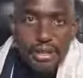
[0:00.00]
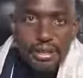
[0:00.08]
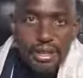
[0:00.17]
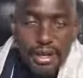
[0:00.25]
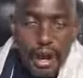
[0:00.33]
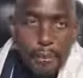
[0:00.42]

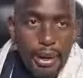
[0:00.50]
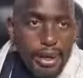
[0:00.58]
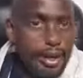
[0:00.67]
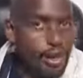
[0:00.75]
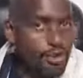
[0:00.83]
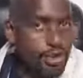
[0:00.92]
the number
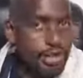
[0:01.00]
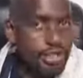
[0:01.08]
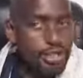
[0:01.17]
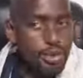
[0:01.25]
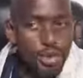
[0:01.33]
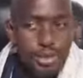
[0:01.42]
11
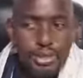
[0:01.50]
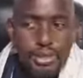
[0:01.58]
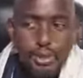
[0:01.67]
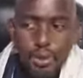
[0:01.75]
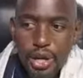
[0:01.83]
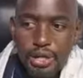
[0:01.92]

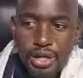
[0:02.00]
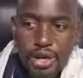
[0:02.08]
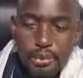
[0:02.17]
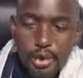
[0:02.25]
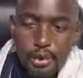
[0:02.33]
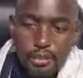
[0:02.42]
denotes quite a
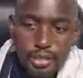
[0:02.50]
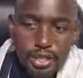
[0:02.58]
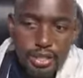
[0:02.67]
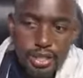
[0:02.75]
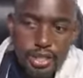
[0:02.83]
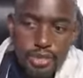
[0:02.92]
number of
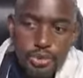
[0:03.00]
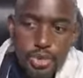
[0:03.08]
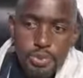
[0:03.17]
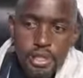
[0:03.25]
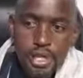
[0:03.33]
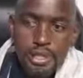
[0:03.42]
things in the
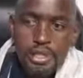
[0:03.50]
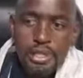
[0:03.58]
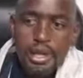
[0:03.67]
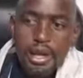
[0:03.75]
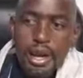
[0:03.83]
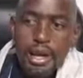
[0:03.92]
scriptures.